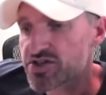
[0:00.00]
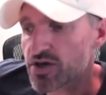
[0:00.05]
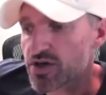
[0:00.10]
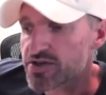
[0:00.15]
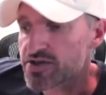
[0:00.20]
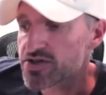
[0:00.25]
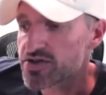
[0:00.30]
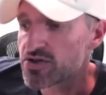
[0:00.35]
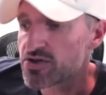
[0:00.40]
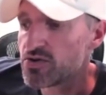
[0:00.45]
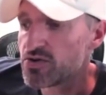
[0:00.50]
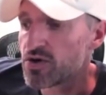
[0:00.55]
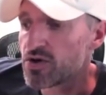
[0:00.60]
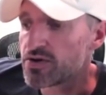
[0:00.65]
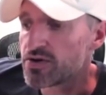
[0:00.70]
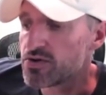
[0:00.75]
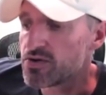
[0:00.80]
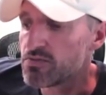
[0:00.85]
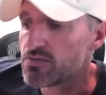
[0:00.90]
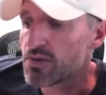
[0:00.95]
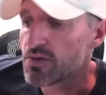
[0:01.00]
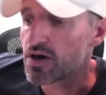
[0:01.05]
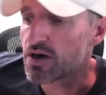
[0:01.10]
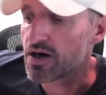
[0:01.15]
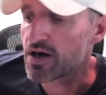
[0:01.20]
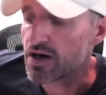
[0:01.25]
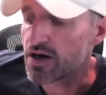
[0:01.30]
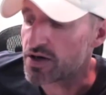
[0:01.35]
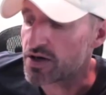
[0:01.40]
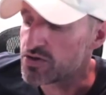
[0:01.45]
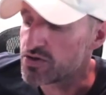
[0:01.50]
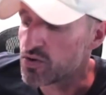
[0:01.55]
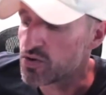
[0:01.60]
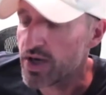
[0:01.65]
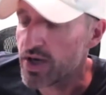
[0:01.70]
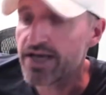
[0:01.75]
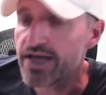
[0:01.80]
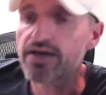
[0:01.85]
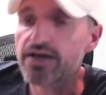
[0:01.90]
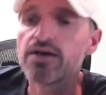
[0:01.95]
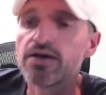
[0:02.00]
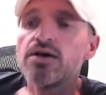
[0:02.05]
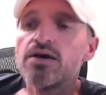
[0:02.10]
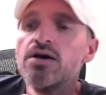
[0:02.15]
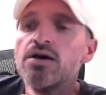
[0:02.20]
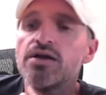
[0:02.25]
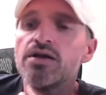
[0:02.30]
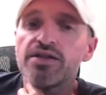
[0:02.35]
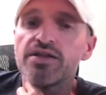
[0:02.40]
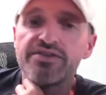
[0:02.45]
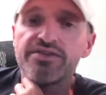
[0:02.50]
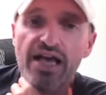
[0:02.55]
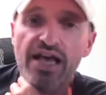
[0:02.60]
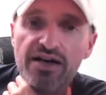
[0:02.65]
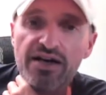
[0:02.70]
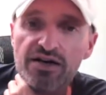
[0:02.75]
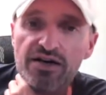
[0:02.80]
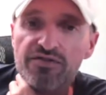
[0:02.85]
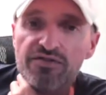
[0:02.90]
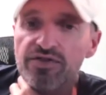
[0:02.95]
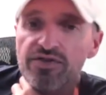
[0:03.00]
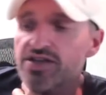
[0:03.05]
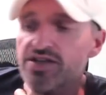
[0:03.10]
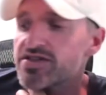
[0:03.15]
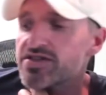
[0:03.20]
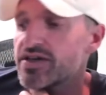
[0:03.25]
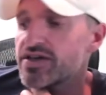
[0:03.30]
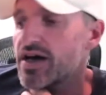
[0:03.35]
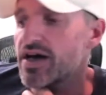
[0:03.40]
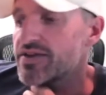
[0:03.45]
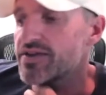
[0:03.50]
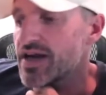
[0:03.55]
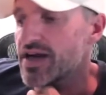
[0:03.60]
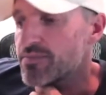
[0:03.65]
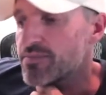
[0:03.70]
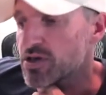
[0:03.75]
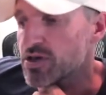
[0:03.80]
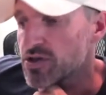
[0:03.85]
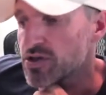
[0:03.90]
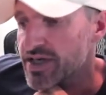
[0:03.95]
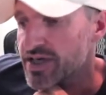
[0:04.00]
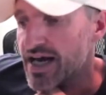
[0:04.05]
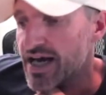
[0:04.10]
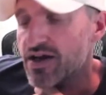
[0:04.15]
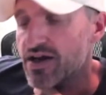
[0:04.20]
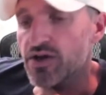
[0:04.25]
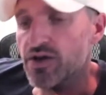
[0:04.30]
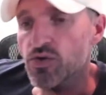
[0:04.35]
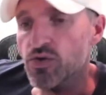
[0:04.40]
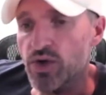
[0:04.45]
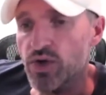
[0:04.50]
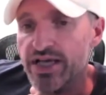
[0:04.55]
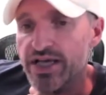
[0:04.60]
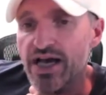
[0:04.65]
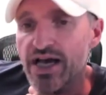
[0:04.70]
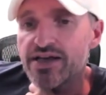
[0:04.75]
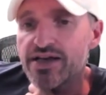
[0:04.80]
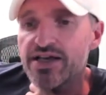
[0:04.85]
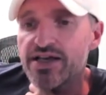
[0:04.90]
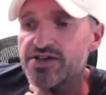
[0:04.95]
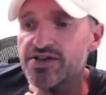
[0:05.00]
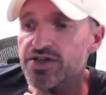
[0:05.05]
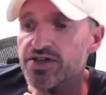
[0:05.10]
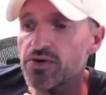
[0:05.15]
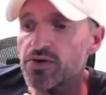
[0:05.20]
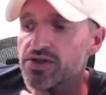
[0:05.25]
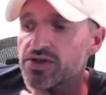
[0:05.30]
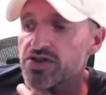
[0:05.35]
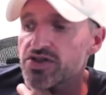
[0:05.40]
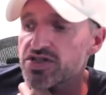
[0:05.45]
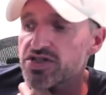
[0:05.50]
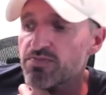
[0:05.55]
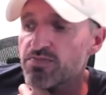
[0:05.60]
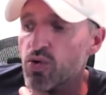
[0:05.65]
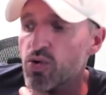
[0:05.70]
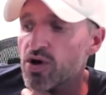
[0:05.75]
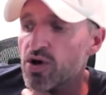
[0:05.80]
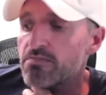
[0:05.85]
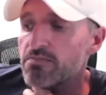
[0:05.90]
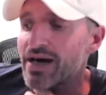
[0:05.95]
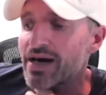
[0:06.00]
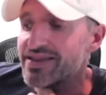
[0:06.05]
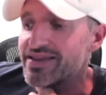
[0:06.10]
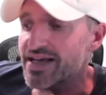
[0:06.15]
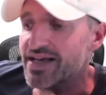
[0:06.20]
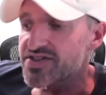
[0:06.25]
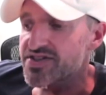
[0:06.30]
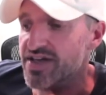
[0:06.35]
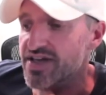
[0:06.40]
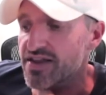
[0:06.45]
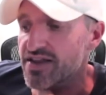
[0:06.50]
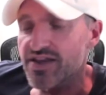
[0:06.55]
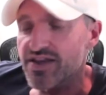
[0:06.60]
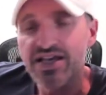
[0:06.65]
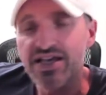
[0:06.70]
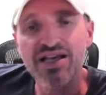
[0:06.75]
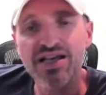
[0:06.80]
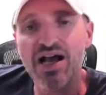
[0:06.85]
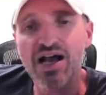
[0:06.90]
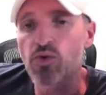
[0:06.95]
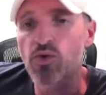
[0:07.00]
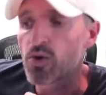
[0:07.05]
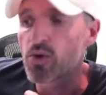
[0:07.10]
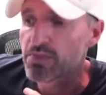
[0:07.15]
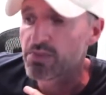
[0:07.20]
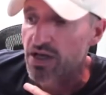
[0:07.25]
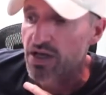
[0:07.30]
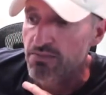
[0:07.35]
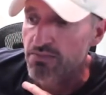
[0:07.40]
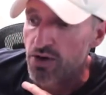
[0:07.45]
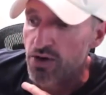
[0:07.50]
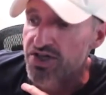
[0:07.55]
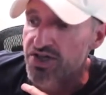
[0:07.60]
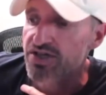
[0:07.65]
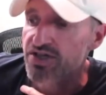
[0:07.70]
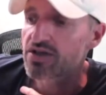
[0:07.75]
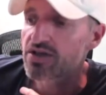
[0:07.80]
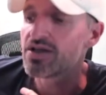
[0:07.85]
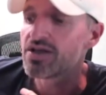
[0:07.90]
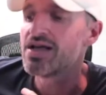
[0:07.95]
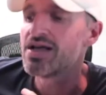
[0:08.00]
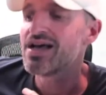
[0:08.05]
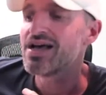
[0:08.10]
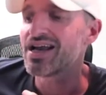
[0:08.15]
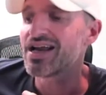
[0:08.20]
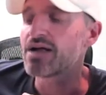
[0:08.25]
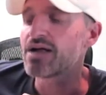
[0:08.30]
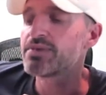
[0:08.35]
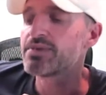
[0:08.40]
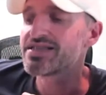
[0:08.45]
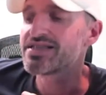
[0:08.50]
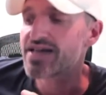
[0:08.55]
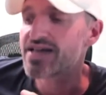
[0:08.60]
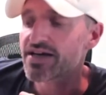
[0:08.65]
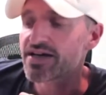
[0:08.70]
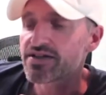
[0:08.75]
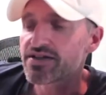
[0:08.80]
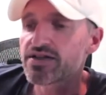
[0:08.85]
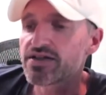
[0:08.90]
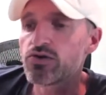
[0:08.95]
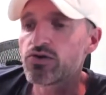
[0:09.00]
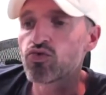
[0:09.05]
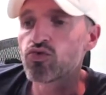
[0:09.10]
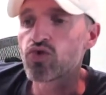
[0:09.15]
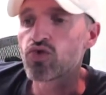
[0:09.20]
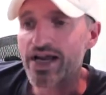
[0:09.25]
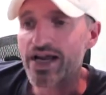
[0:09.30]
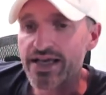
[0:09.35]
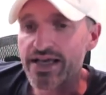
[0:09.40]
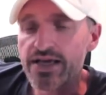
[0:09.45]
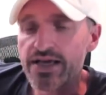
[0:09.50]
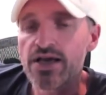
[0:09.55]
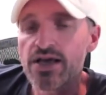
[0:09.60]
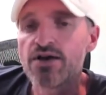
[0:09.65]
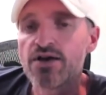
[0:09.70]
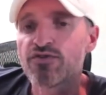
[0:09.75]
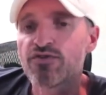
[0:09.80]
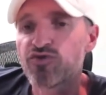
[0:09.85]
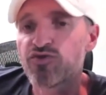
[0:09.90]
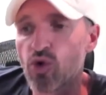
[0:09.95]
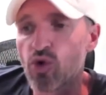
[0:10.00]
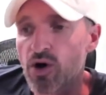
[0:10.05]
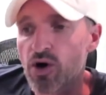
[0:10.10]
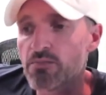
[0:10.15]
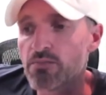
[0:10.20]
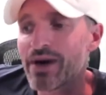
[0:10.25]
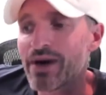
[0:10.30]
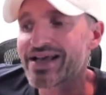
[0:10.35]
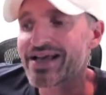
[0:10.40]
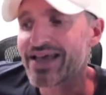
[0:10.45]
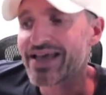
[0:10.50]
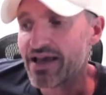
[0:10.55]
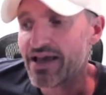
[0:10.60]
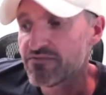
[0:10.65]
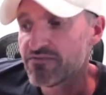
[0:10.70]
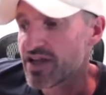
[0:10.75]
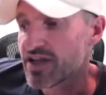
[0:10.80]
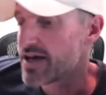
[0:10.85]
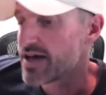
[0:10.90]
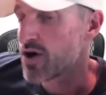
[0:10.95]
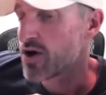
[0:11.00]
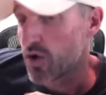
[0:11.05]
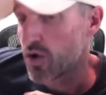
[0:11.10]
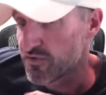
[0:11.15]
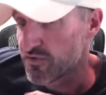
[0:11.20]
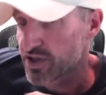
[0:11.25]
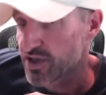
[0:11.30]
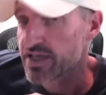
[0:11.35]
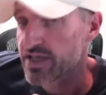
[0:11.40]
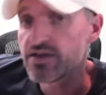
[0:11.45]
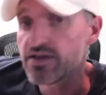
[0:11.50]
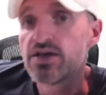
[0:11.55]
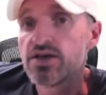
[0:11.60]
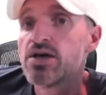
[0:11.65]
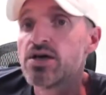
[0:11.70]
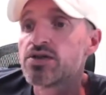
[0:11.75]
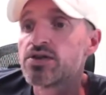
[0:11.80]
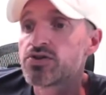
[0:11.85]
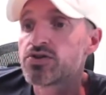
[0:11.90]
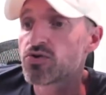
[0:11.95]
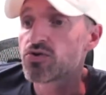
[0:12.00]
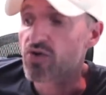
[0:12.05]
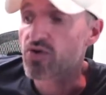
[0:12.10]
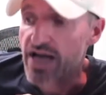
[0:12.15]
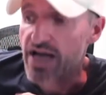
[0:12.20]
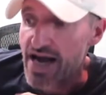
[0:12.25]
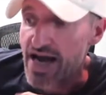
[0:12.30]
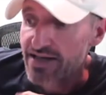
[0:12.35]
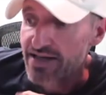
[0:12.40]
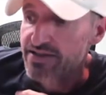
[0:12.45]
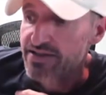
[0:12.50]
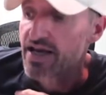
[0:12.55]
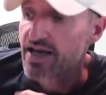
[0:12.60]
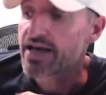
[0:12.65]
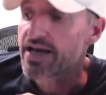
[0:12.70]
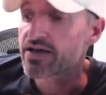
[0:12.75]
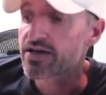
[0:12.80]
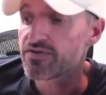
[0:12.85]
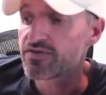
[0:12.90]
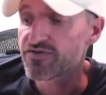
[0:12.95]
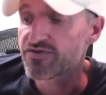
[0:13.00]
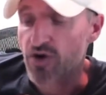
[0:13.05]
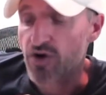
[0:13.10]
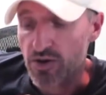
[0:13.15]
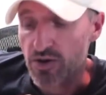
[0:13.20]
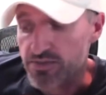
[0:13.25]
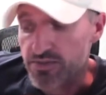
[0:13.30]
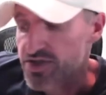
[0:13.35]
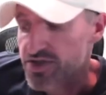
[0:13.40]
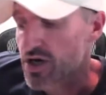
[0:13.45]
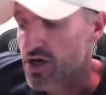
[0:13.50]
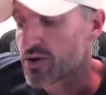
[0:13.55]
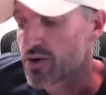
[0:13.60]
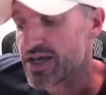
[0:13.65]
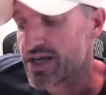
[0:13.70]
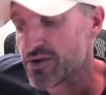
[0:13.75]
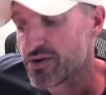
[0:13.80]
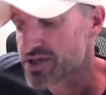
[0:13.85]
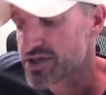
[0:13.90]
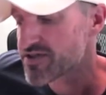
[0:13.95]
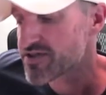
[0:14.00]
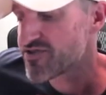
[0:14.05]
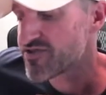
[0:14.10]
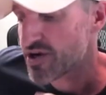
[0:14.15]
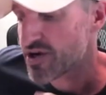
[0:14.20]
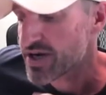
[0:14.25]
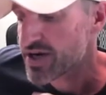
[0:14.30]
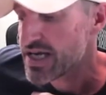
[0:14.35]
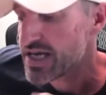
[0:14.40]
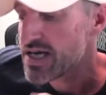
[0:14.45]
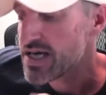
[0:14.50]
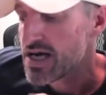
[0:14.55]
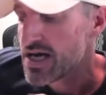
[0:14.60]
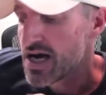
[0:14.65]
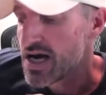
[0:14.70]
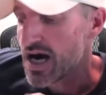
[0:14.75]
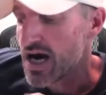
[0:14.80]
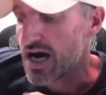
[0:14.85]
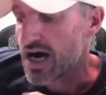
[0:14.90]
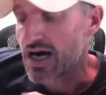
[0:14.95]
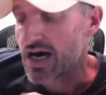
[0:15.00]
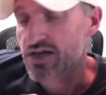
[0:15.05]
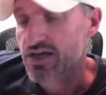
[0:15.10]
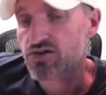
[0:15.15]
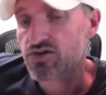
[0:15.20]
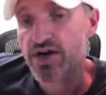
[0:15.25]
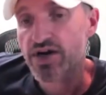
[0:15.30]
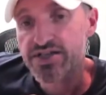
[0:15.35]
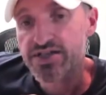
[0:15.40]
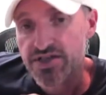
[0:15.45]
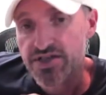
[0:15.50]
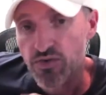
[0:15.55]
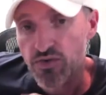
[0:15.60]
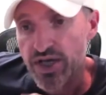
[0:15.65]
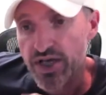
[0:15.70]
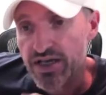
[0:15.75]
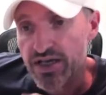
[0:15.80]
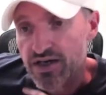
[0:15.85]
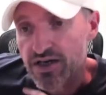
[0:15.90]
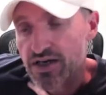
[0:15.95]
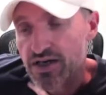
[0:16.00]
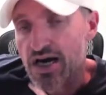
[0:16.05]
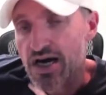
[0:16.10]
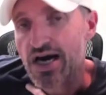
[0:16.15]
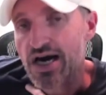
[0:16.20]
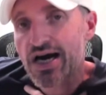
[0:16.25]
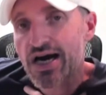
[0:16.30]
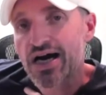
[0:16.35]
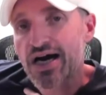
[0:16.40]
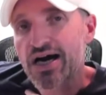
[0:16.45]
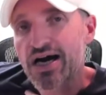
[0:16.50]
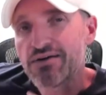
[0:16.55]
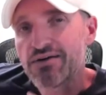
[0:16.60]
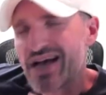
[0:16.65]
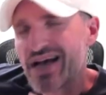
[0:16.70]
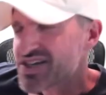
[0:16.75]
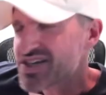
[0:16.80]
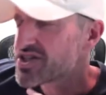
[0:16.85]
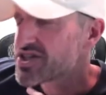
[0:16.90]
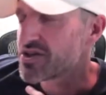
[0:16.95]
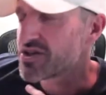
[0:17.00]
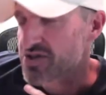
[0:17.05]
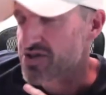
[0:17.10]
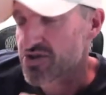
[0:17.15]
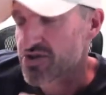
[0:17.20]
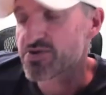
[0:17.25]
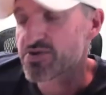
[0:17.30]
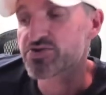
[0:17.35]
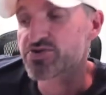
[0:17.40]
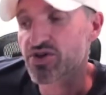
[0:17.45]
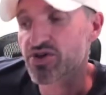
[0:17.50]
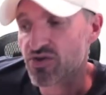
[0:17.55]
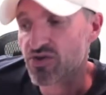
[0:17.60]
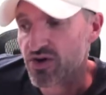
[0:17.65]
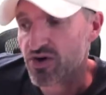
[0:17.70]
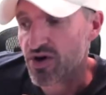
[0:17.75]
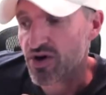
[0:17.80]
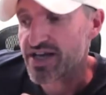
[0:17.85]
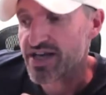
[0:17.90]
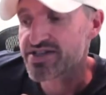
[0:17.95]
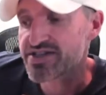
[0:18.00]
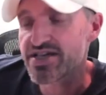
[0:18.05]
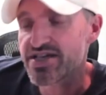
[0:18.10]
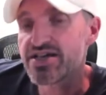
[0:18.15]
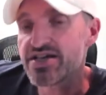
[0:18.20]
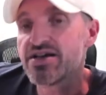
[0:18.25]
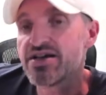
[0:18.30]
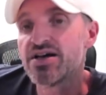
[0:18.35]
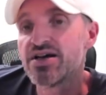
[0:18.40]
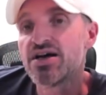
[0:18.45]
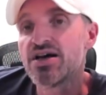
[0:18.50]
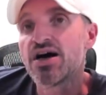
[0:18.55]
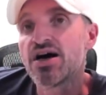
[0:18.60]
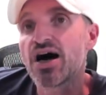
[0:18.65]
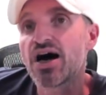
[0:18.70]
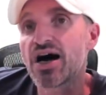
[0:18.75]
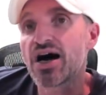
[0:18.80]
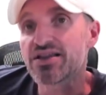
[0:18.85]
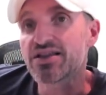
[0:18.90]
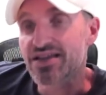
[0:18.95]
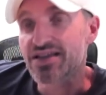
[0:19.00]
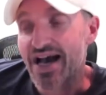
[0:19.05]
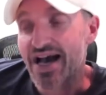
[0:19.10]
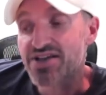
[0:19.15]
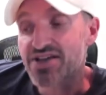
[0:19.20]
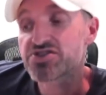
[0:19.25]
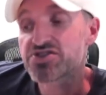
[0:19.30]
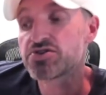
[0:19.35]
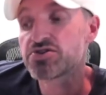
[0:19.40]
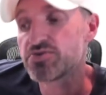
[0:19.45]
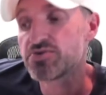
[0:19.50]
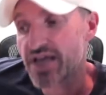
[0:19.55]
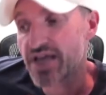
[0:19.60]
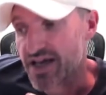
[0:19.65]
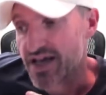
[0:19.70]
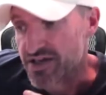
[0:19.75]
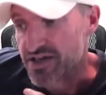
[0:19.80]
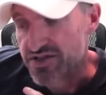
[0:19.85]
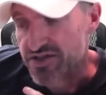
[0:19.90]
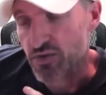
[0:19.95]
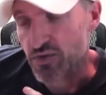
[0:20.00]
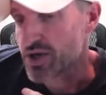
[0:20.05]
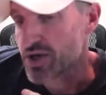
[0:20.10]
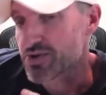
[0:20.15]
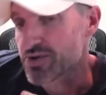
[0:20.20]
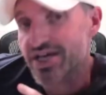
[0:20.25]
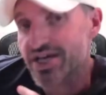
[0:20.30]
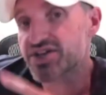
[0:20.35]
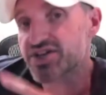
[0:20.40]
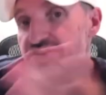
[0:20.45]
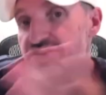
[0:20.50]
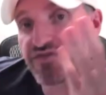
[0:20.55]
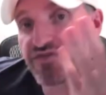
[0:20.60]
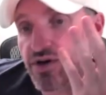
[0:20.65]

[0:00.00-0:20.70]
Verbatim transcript: starts a new a new uh, a new week. The data that's gonna that I'm gonna look at on the weekend is going to support my next day thing. I won't be emotional, and I'll be technically ready for my game plan. Hopefully, to react and confirm. So it was a very uh, crazy week. Uh, actually, no, excuse me. It was a crazy uh, last two days. The week was actually